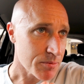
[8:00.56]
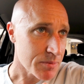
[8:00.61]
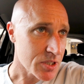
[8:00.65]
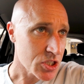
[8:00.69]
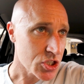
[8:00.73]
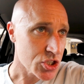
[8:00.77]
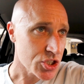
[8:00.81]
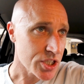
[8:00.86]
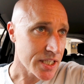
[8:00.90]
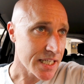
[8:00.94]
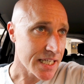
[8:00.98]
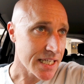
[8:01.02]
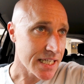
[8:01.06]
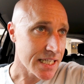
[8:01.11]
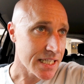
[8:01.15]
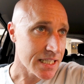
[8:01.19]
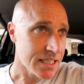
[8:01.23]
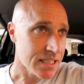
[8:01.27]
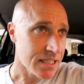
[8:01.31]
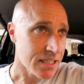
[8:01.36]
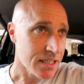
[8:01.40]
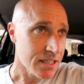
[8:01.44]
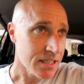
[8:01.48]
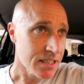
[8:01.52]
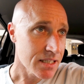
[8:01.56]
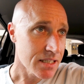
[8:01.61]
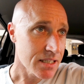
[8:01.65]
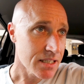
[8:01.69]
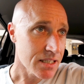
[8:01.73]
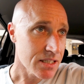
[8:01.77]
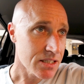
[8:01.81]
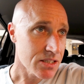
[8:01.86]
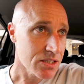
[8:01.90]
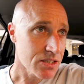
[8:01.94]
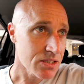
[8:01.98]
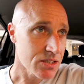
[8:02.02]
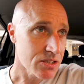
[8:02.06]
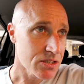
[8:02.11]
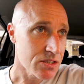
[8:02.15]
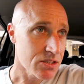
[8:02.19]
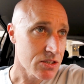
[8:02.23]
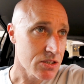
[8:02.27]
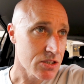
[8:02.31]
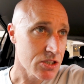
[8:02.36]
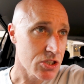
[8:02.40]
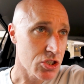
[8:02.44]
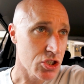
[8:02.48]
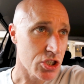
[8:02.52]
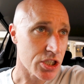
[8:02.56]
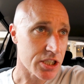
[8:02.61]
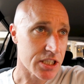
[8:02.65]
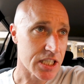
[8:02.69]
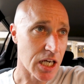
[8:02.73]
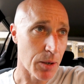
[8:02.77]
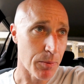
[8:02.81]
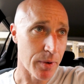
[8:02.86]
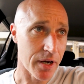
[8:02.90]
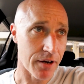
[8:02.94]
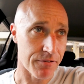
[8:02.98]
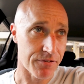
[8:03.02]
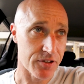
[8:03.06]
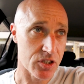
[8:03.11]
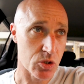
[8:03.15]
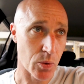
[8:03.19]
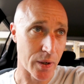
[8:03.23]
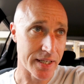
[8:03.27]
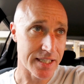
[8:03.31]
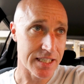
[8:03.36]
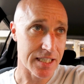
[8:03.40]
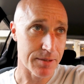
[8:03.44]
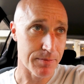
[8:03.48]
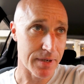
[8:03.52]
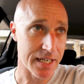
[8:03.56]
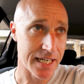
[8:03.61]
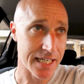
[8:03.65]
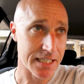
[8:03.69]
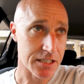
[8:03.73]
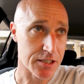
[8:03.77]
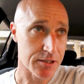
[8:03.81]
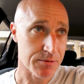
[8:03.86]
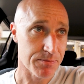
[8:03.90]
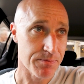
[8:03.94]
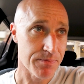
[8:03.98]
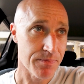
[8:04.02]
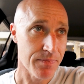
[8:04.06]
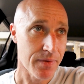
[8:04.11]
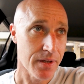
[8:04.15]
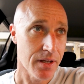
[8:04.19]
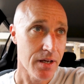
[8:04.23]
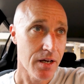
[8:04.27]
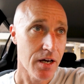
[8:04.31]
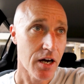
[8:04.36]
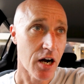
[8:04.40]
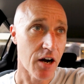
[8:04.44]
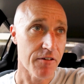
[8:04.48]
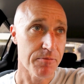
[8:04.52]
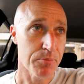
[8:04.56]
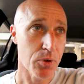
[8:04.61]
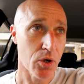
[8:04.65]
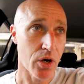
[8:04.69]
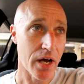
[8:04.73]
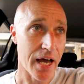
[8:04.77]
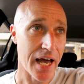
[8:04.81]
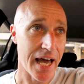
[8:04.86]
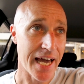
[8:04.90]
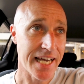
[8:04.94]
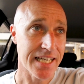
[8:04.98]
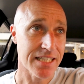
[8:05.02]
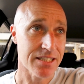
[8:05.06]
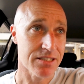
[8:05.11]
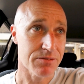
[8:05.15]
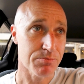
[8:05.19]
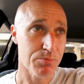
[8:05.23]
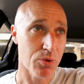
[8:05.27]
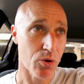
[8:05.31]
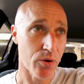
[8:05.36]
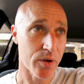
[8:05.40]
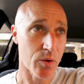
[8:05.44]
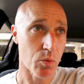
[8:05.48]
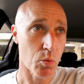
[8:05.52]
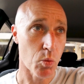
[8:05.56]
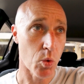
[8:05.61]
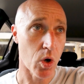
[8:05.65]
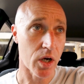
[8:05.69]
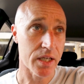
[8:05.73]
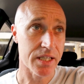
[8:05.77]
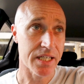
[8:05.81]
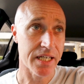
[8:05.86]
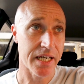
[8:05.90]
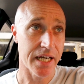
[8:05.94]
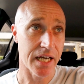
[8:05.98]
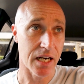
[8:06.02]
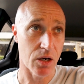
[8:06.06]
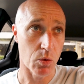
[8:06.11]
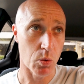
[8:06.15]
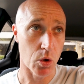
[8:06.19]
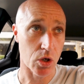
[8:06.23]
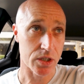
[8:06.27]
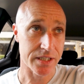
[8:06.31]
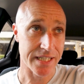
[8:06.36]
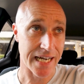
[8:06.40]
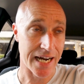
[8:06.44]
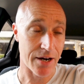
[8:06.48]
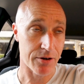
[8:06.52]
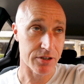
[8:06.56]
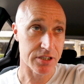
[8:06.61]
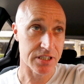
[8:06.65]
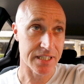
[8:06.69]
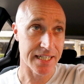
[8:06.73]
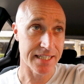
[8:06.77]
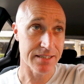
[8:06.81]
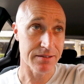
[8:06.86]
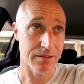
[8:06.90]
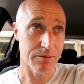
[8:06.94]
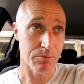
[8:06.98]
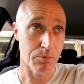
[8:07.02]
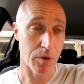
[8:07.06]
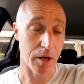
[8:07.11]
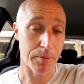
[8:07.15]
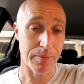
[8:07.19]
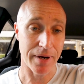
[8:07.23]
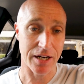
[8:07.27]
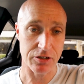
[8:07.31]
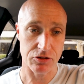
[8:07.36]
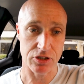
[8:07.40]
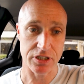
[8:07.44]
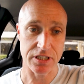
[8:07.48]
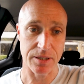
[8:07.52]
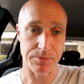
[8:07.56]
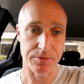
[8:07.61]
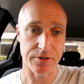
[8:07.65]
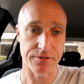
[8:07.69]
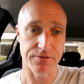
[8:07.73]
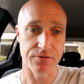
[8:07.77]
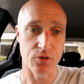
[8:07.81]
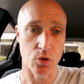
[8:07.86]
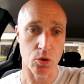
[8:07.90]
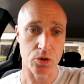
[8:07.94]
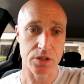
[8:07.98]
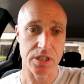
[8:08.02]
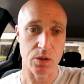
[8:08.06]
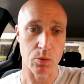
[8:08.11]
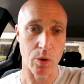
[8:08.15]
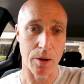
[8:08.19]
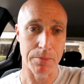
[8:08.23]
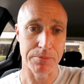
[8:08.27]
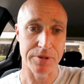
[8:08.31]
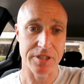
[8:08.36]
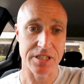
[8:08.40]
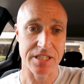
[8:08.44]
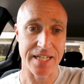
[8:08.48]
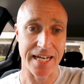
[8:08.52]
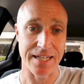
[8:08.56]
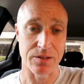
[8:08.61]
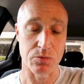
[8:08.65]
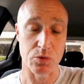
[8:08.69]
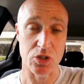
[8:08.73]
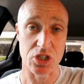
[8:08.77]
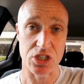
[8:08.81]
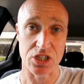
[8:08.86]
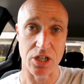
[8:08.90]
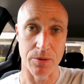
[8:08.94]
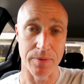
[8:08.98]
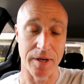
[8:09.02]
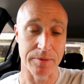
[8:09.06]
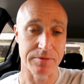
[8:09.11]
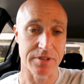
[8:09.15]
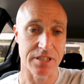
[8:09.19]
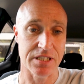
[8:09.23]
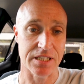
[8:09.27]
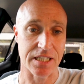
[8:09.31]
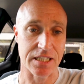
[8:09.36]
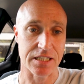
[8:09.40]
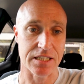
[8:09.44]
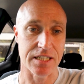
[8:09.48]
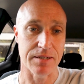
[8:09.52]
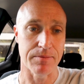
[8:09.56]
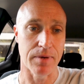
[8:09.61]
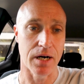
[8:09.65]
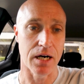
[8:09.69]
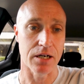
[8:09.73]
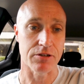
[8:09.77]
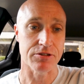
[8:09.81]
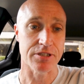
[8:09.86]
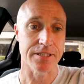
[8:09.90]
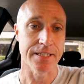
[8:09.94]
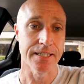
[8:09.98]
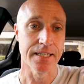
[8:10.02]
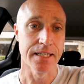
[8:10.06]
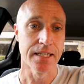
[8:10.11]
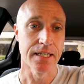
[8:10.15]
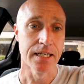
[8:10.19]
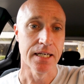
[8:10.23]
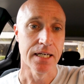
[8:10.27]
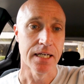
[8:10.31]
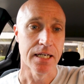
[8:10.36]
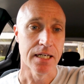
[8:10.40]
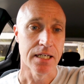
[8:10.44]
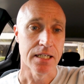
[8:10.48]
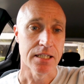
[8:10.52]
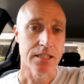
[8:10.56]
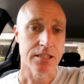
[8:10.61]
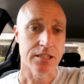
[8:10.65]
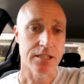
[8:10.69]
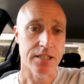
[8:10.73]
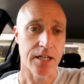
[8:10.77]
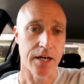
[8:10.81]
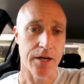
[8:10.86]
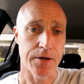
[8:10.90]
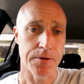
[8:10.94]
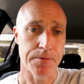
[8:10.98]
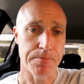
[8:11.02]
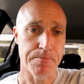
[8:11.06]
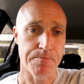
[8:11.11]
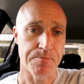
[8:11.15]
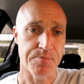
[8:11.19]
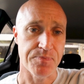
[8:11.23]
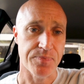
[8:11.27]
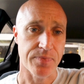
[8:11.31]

the machine, just coming up for 20 minutes. I've put 8.1 kilowatt hours in. My battery is up to 41%, which has got me up to 60 miles. So